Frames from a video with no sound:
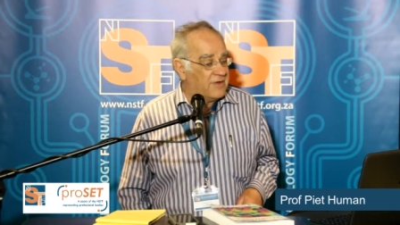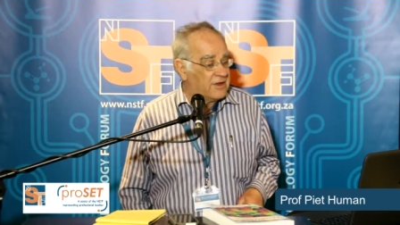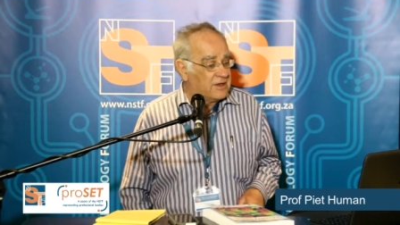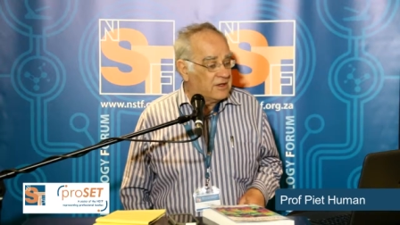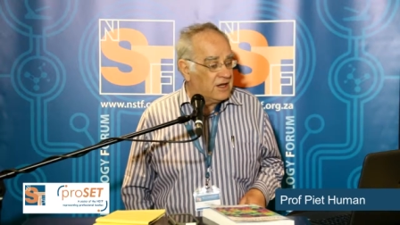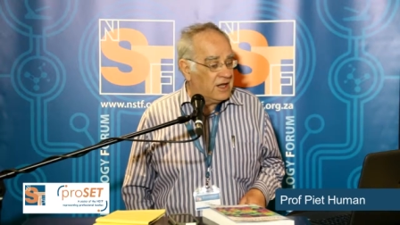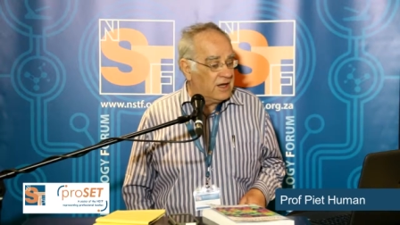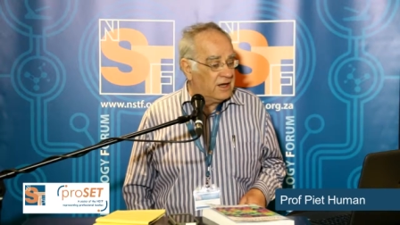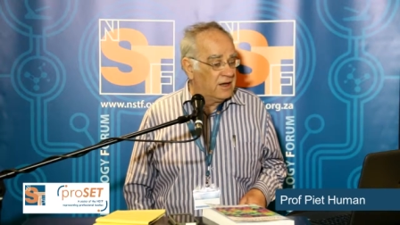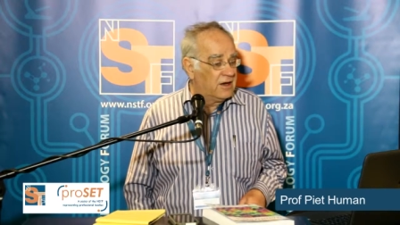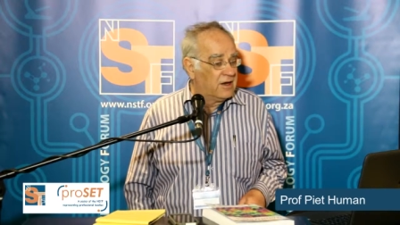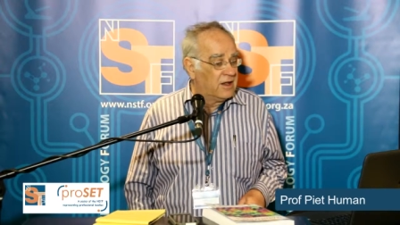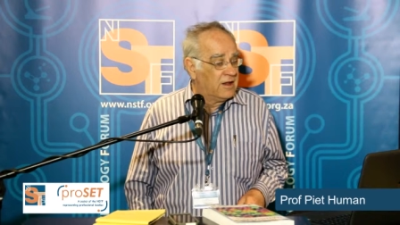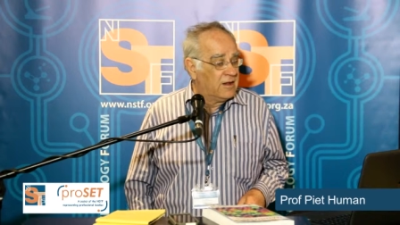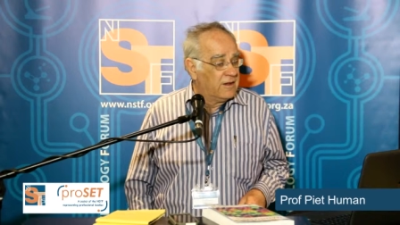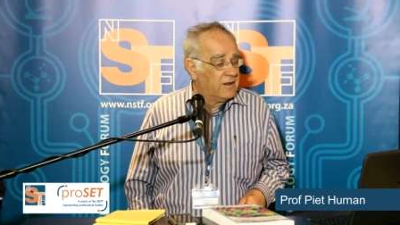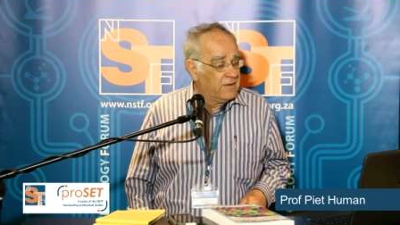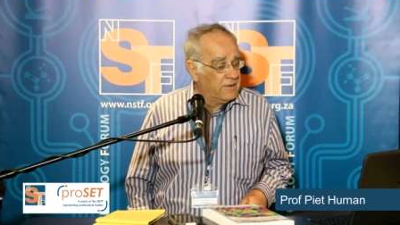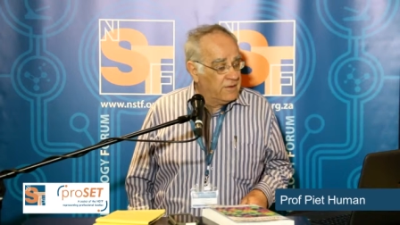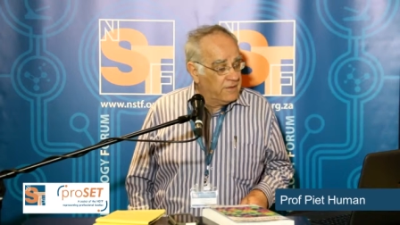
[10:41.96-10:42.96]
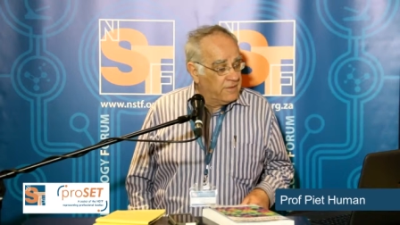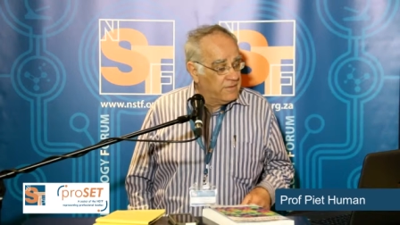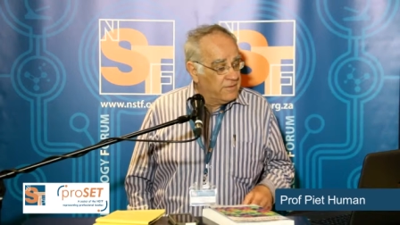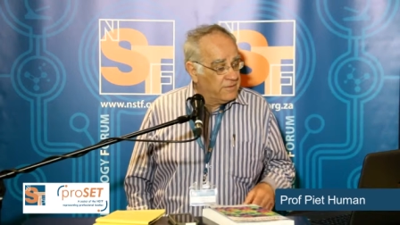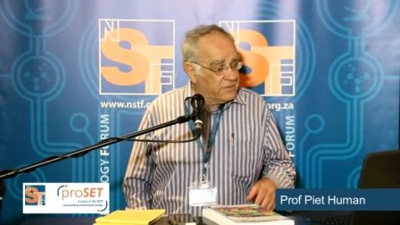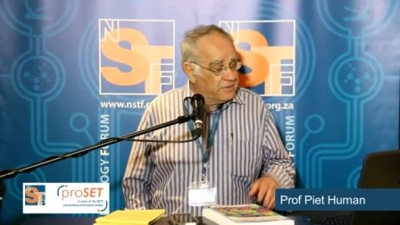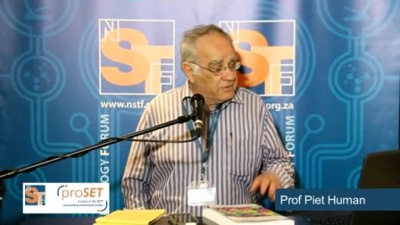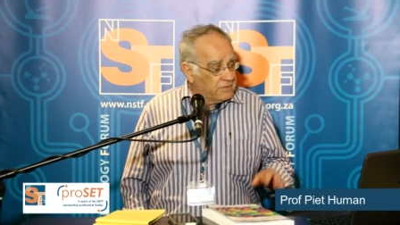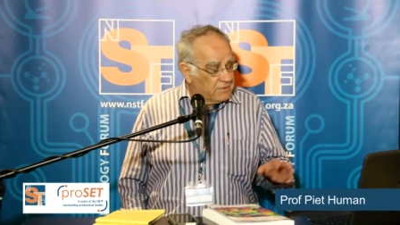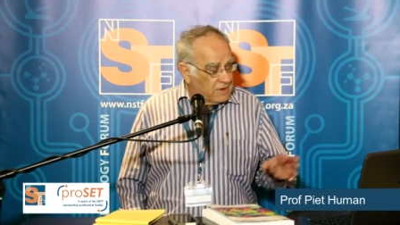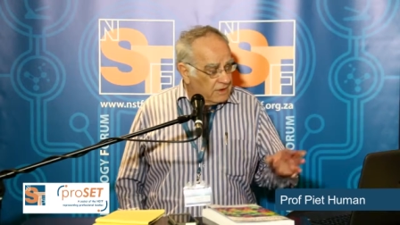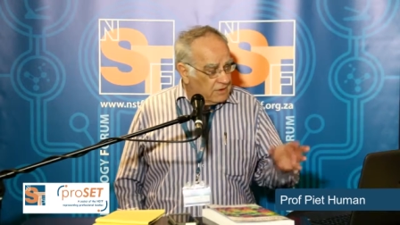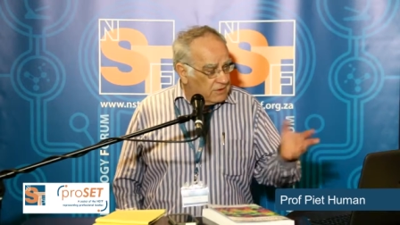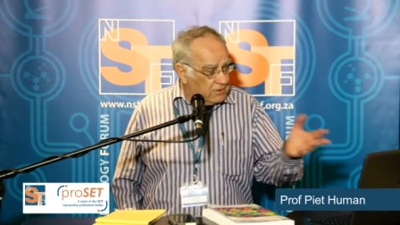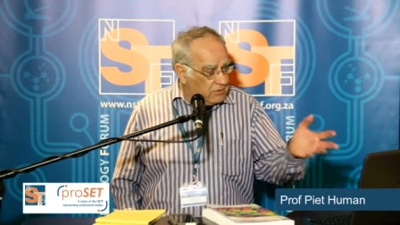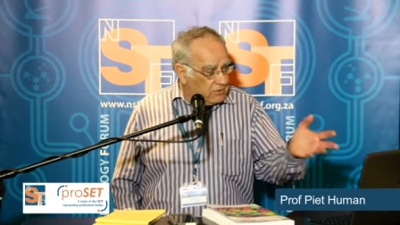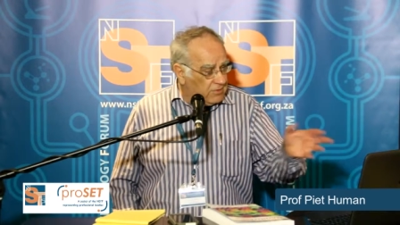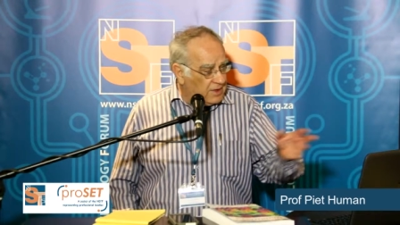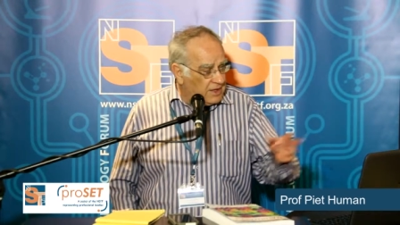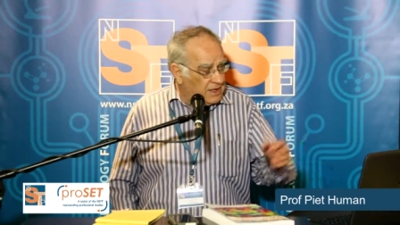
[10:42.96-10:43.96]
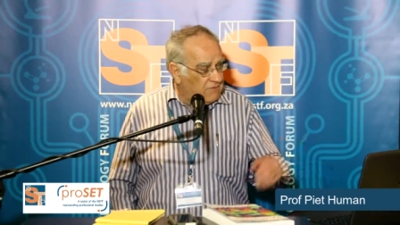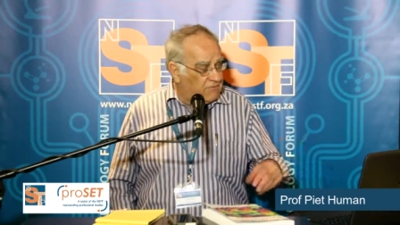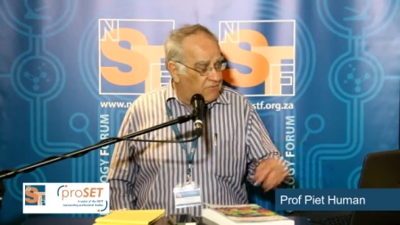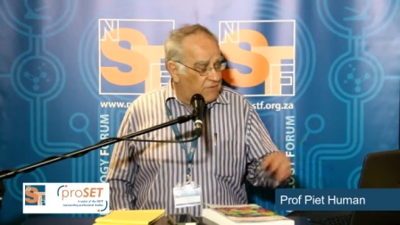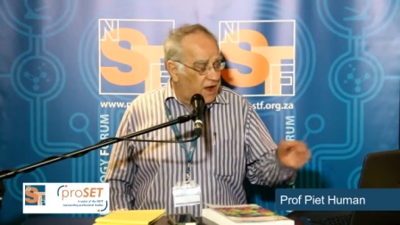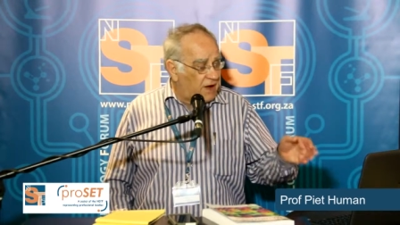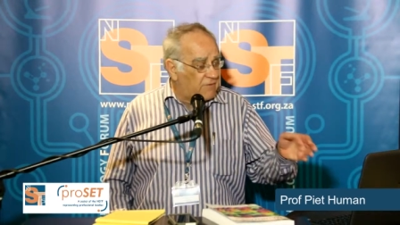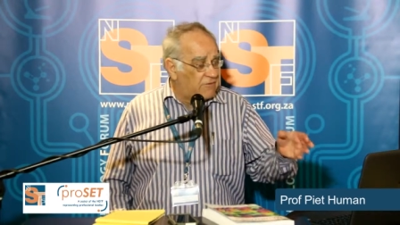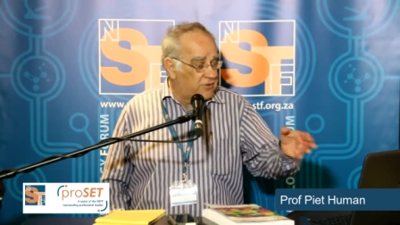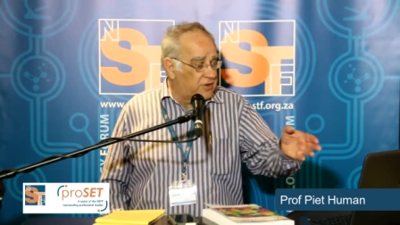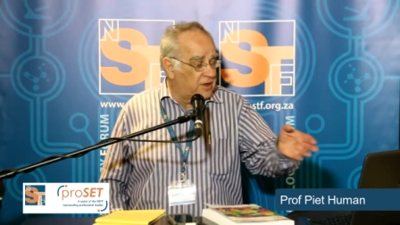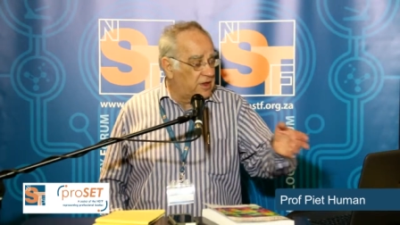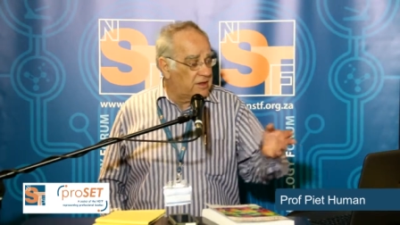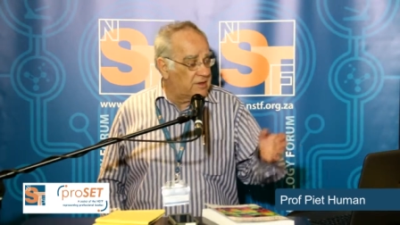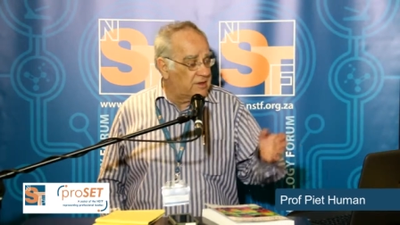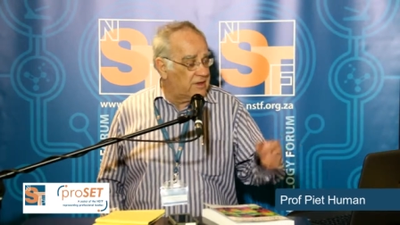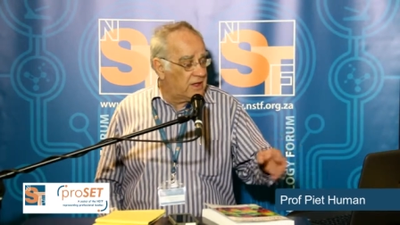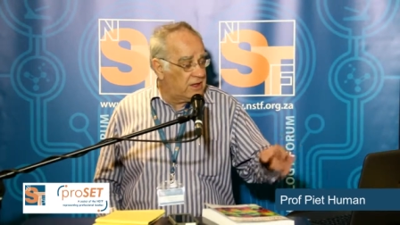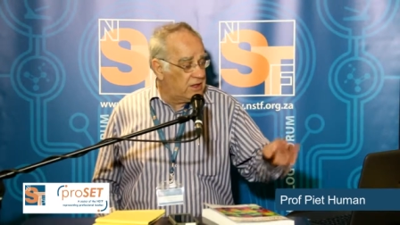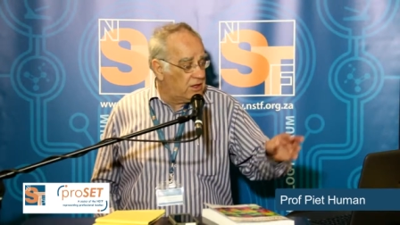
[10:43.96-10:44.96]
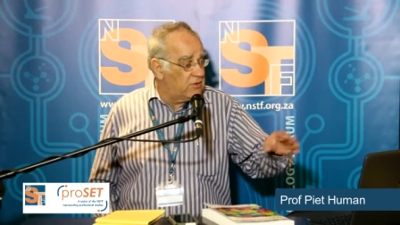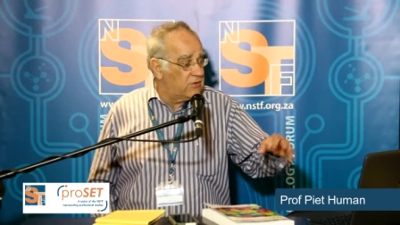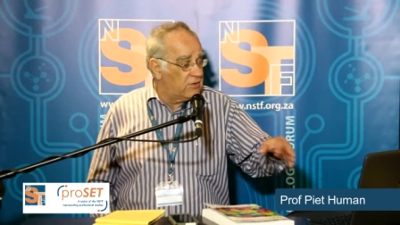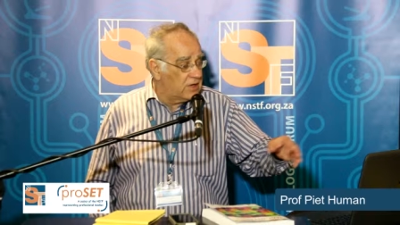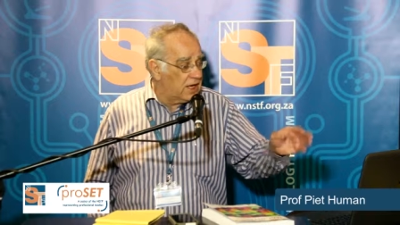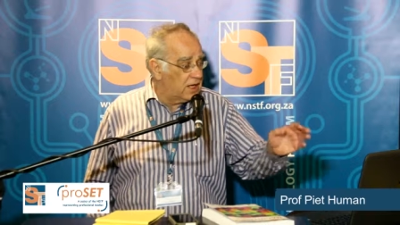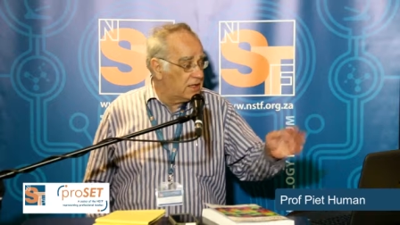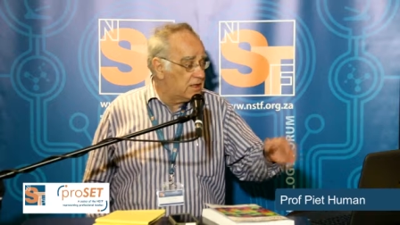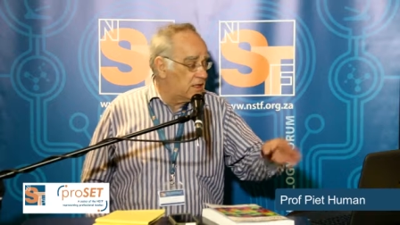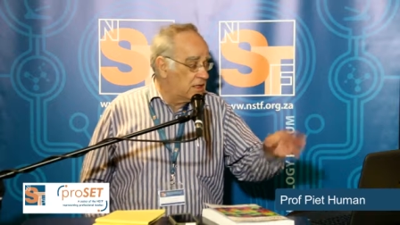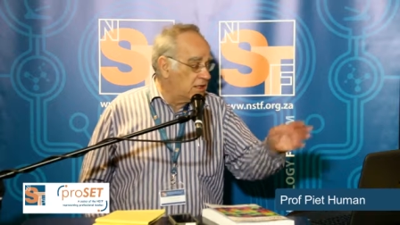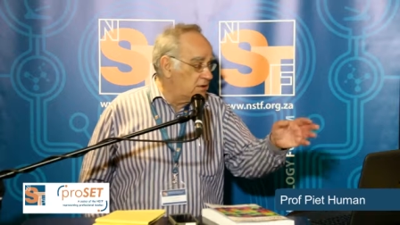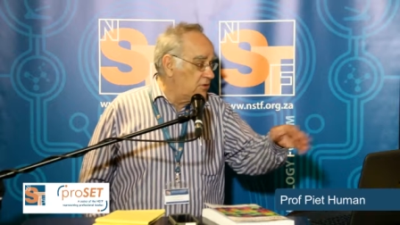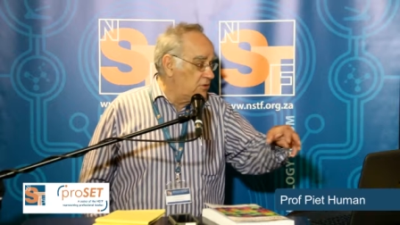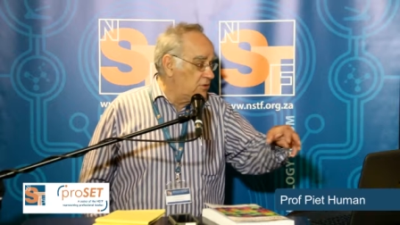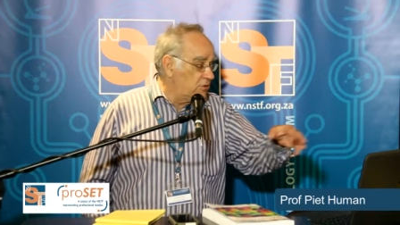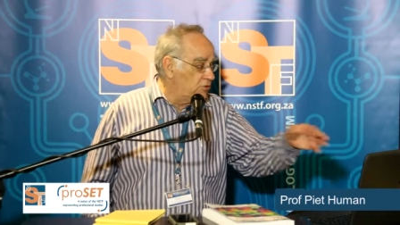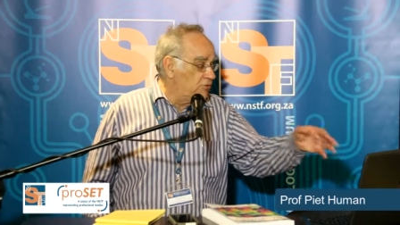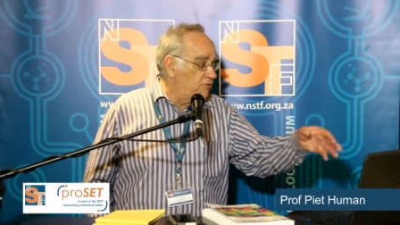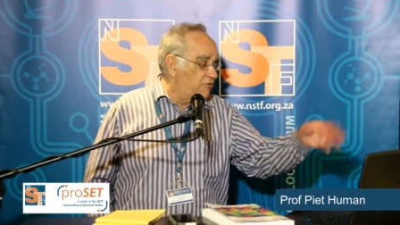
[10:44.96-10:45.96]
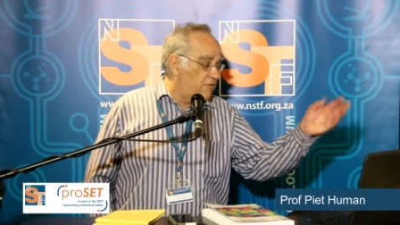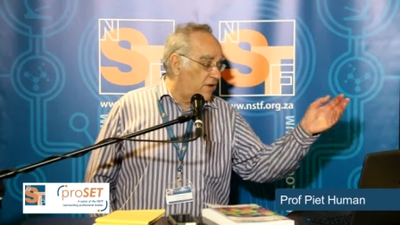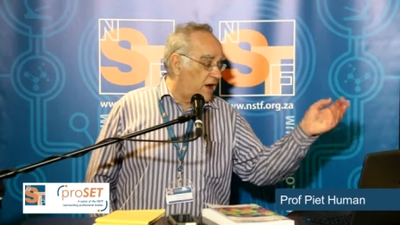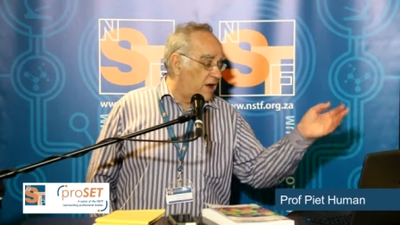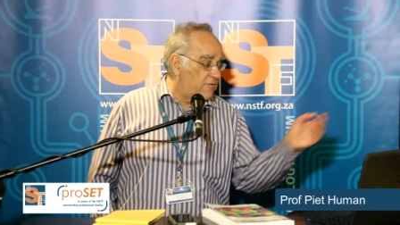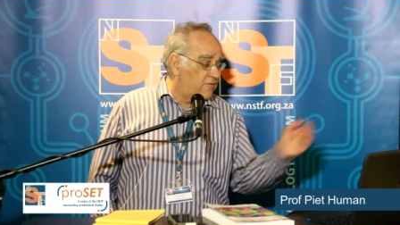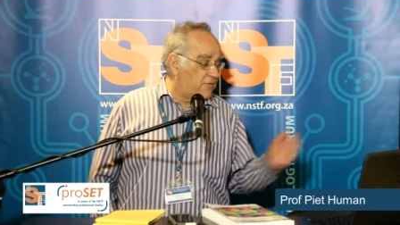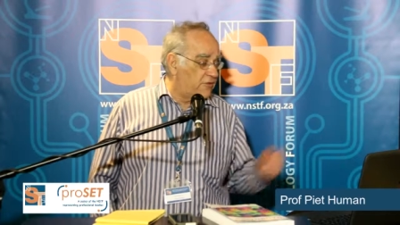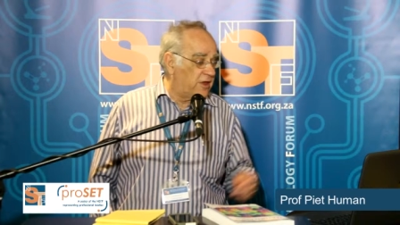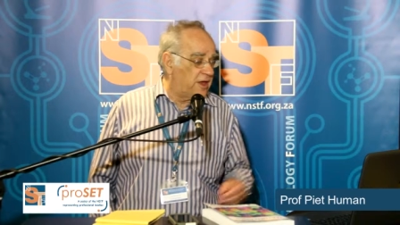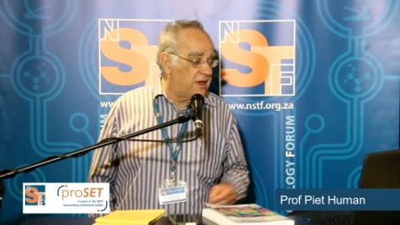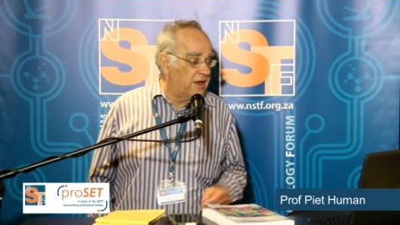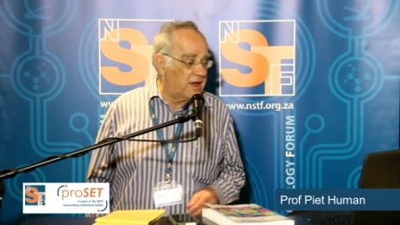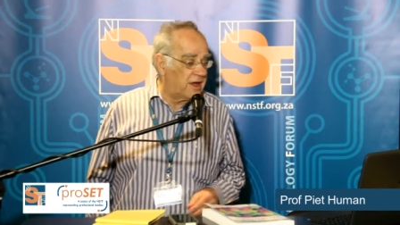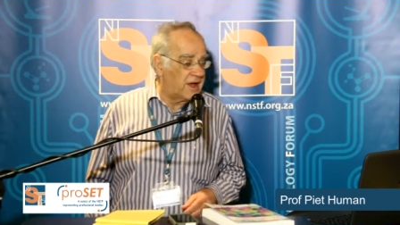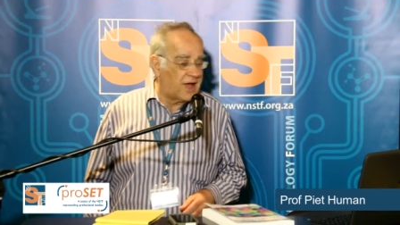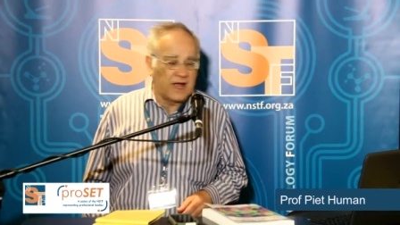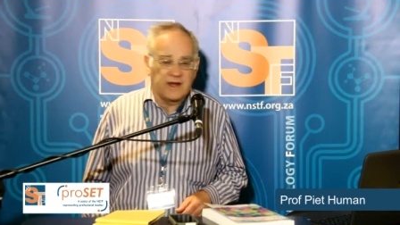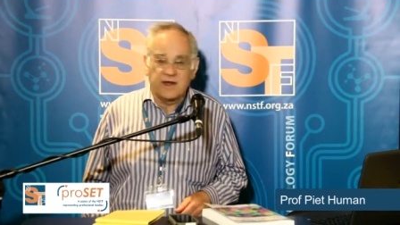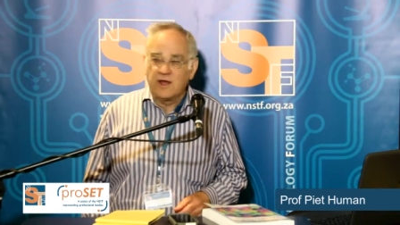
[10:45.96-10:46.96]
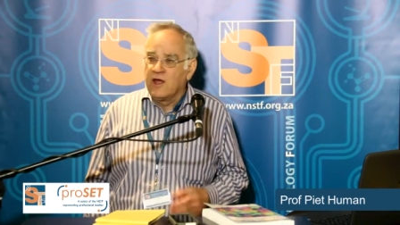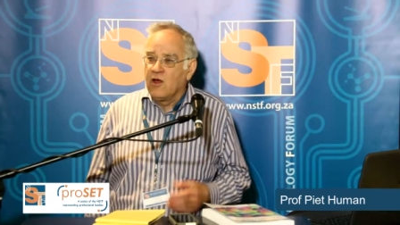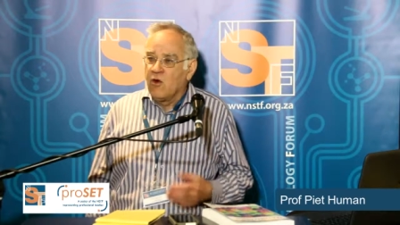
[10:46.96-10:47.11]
the 10, 25 thing, then you get the 2-5 thing again.